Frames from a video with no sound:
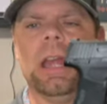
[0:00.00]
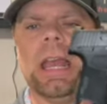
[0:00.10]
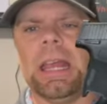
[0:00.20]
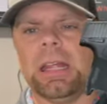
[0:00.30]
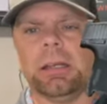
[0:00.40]

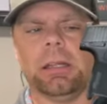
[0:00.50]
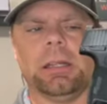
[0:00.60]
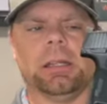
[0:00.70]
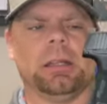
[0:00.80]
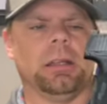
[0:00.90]
and
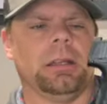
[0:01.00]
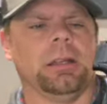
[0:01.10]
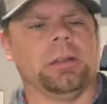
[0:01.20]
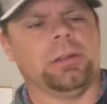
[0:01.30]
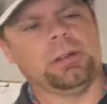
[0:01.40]
he
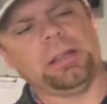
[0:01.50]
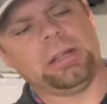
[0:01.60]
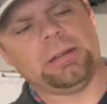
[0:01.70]
is, again,